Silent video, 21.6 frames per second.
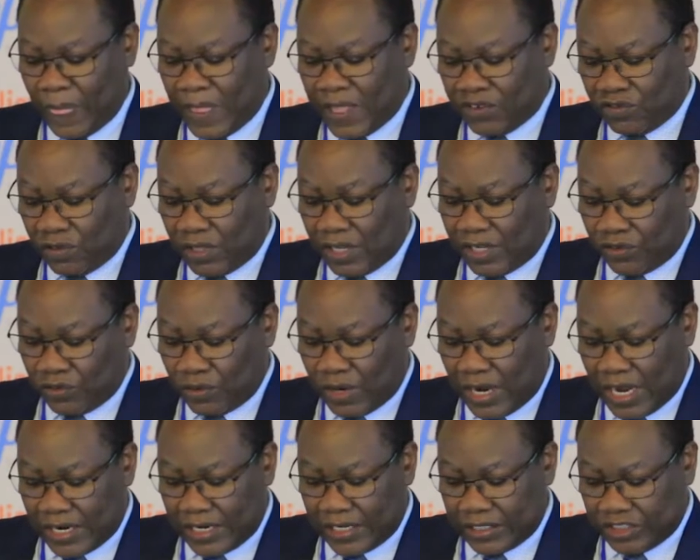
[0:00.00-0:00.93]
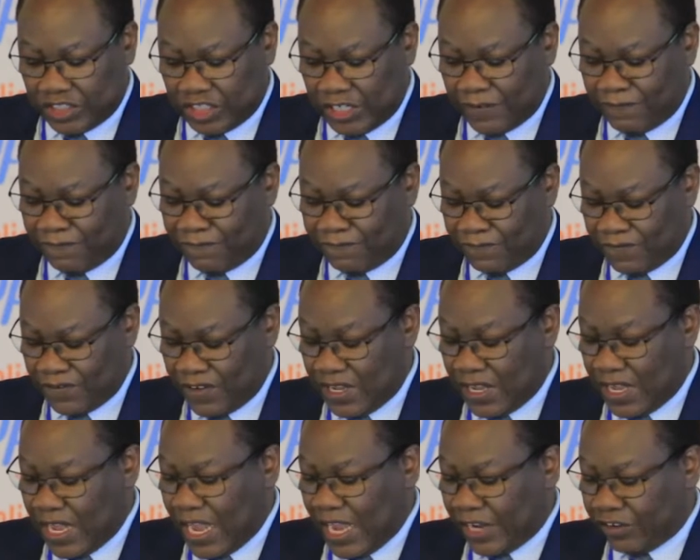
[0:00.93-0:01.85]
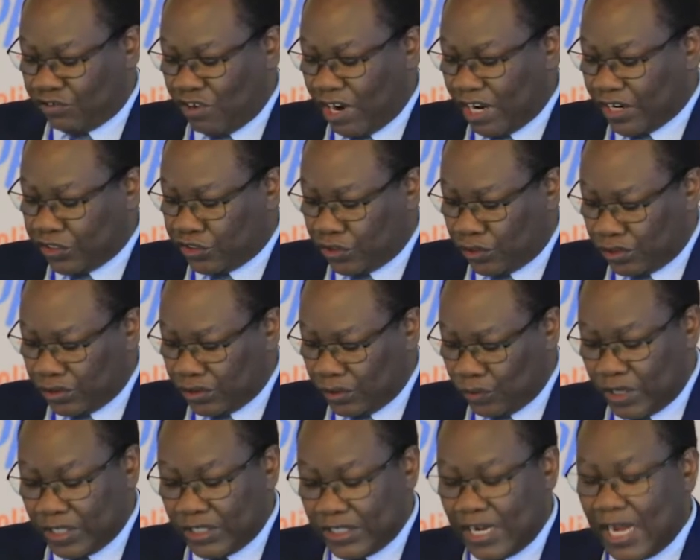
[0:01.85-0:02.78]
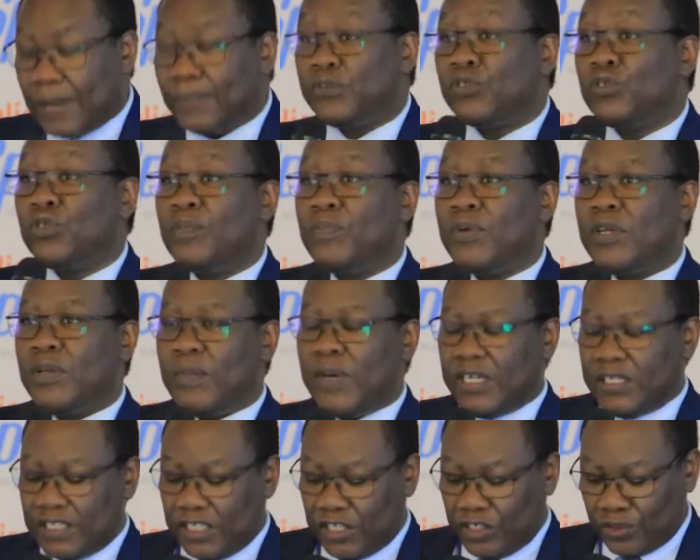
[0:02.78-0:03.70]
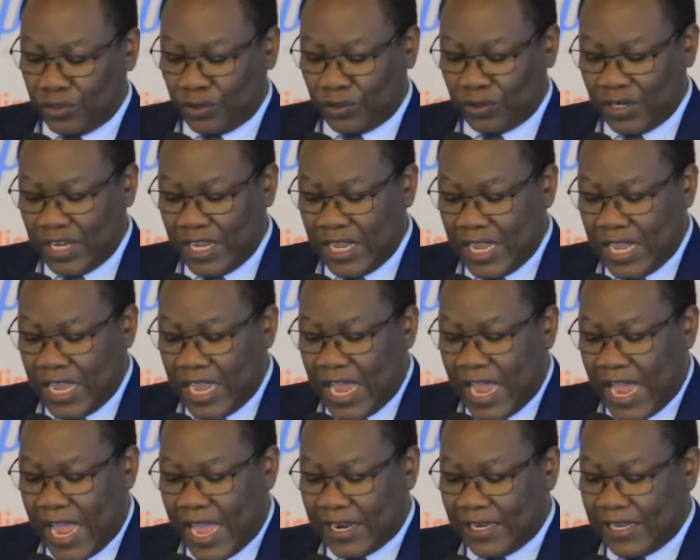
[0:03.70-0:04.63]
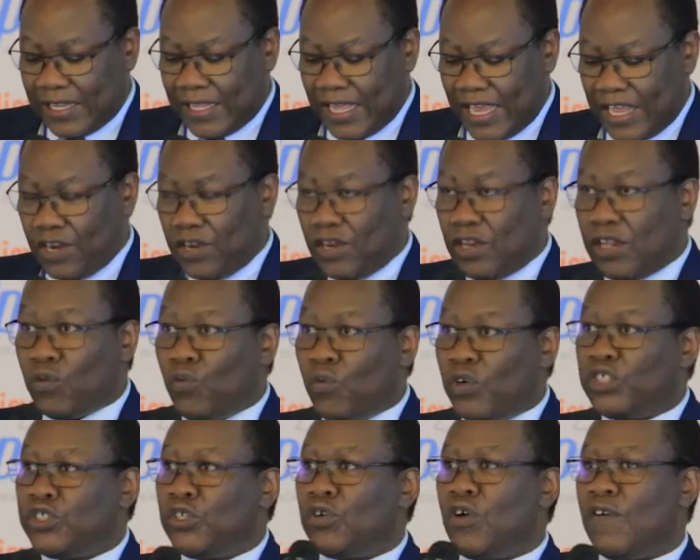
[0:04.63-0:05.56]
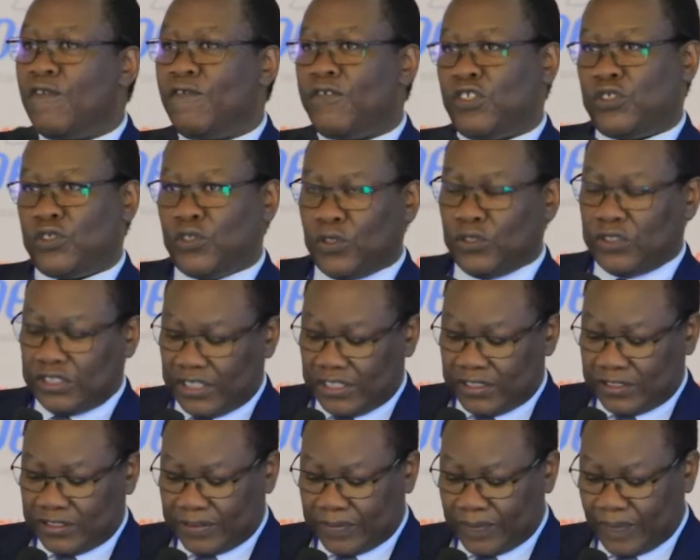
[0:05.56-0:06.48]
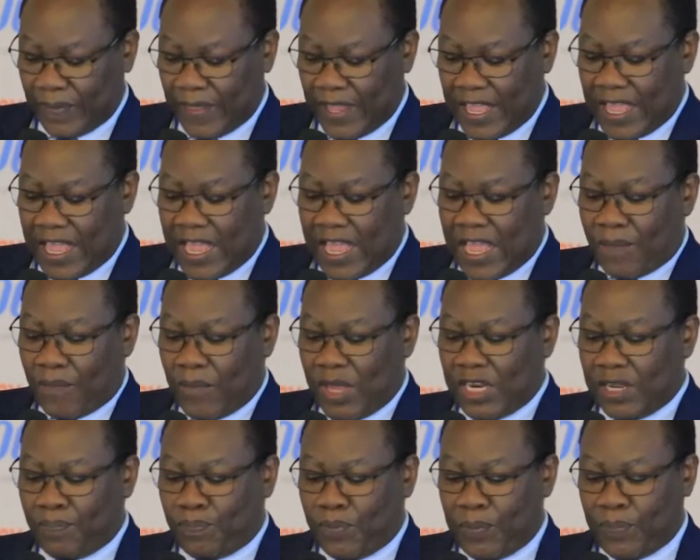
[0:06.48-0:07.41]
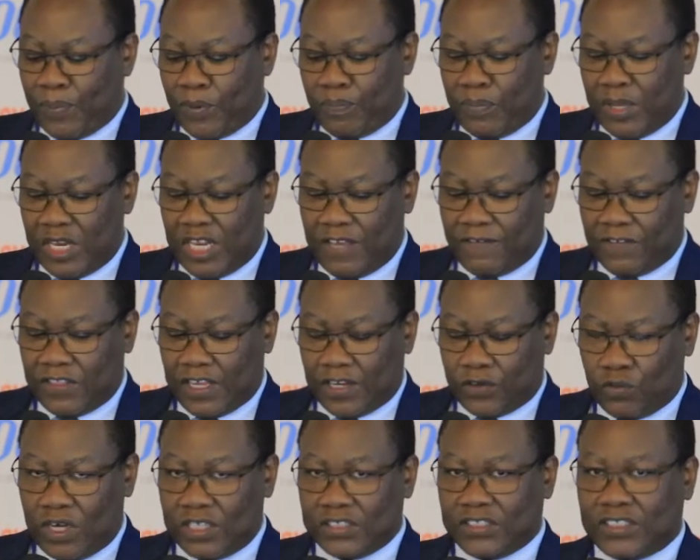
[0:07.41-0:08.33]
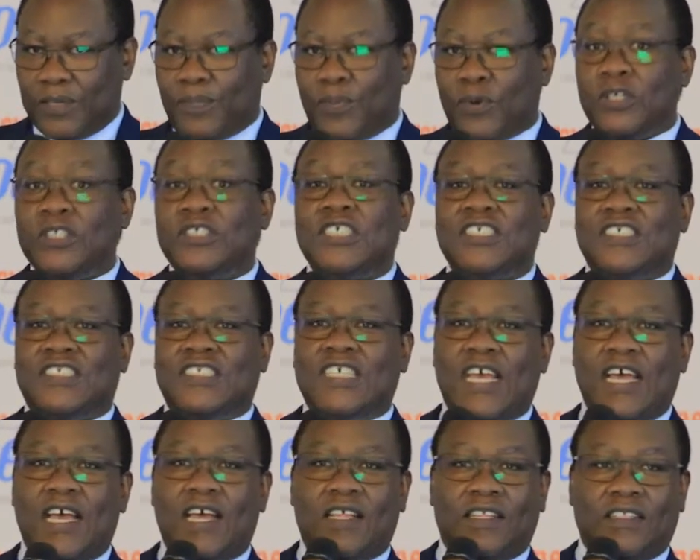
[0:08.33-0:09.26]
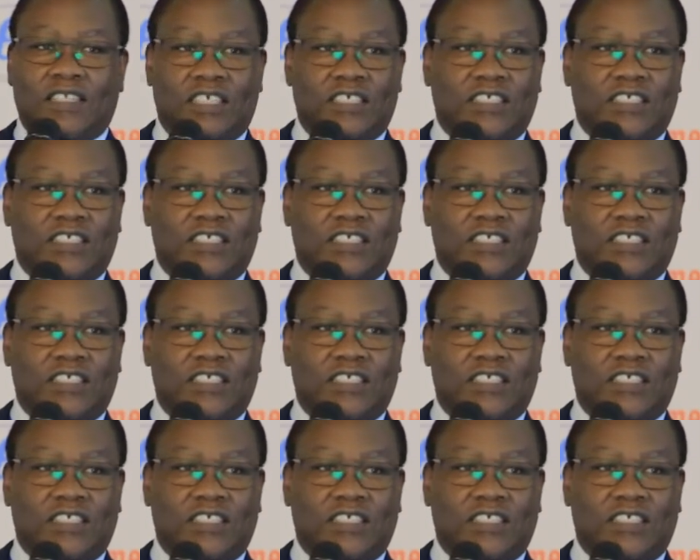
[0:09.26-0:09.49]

so that you can achieve traction when it comes to implementation? And then the question of resources. Many people believe that once the policy is there, they